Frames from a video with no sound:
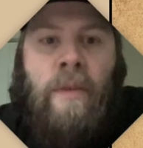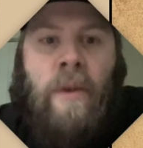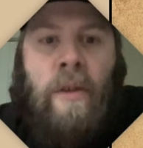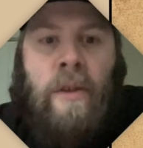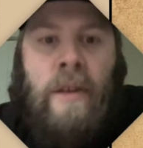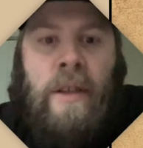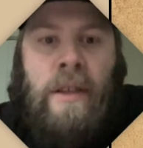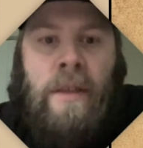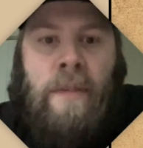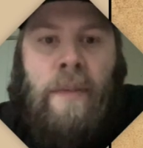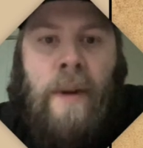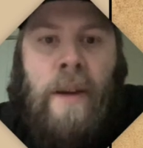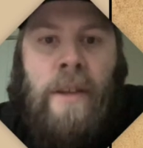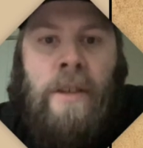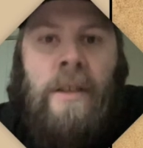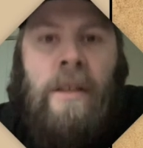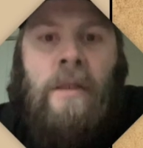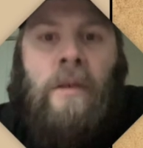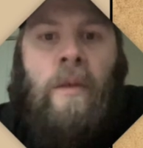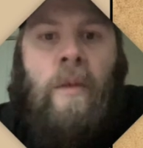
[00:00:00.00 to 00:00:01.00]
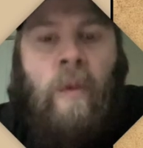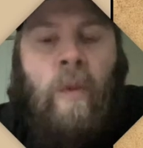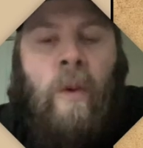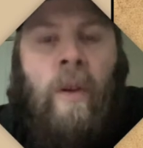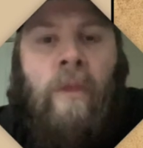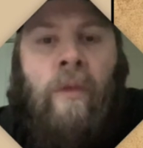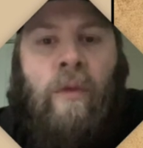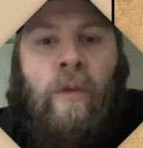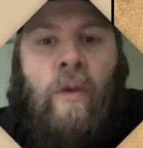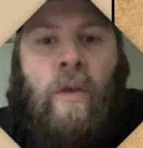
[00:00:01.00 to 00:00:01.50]
participation and
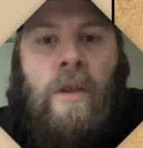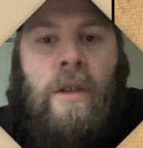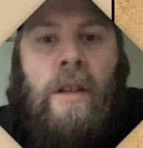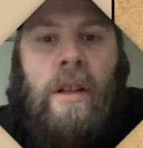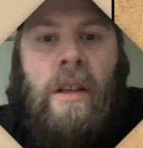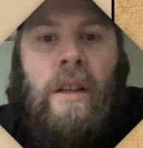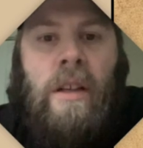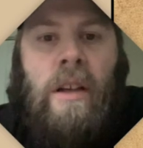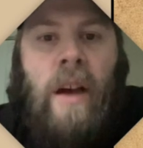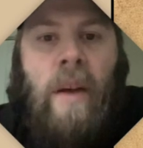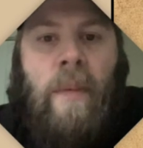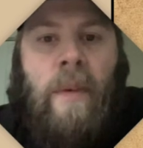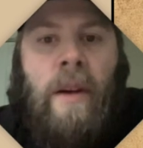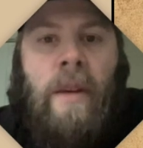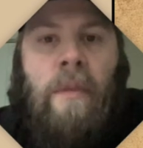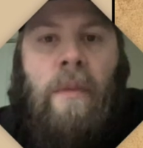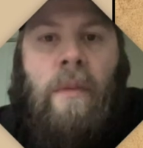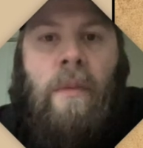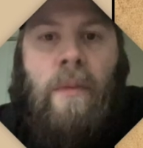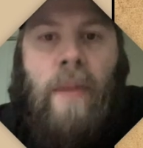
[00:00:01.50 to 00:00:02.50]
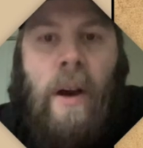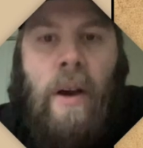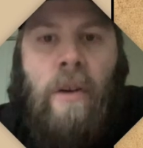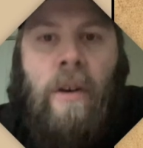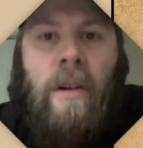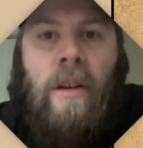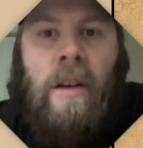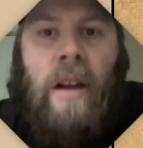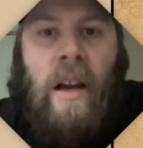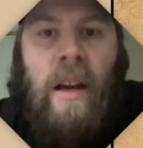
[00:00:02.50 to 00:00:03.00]
reinforcing dominant
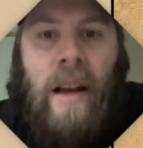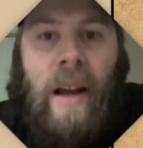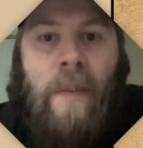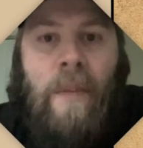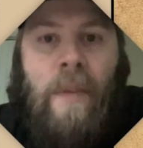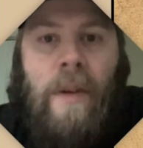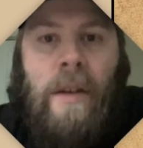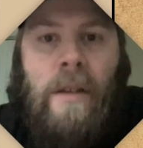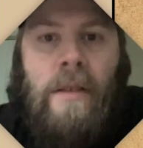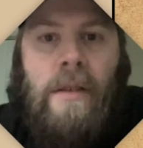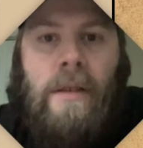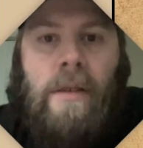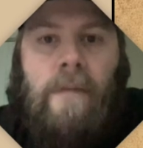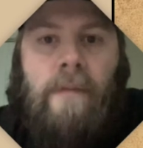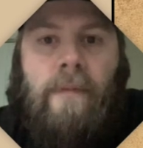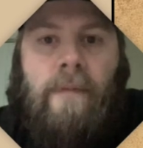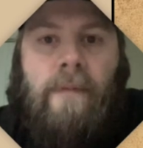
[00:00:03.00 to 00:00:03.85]
power dynamics.